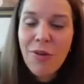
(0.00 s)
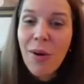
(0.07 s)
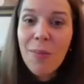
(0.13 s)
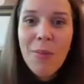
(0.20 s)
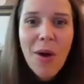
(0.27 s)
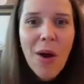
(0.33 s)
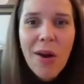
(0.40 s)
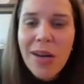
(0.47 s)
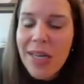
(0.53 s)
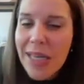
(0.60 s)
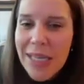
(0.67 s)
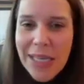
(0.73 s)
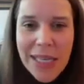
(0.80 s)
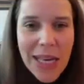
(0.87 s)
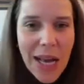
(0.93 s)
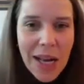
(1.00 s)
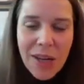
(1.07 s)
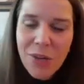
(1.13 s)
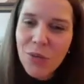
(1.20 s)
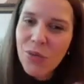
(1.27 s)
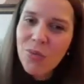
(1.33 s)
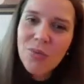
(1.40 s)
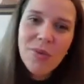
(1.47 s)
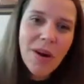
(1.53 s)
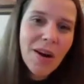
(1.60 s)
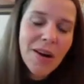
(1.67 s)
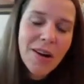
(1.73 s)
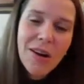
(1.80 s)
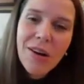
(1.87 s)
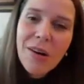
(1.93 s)
from legal to
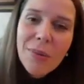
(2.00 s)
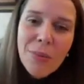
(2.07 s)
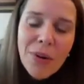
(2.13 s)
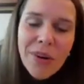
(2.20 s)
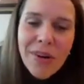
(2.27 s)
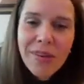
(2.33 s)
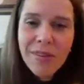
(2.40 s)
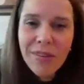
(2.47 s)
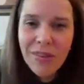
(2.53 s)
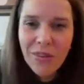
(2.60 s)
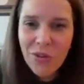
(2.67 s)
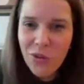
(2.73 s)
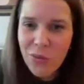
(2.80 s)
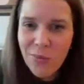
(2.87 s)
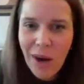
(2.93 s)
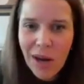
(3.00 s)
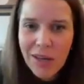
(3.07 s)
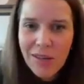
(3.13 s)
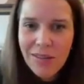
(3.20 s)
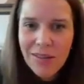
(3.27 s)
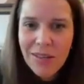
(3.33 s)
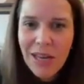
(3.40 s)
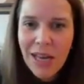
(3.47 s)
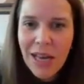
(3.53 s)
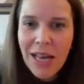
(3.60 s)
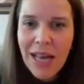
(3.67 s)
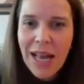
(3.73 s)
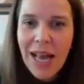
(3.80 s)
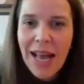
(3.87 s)
commerce to marketing.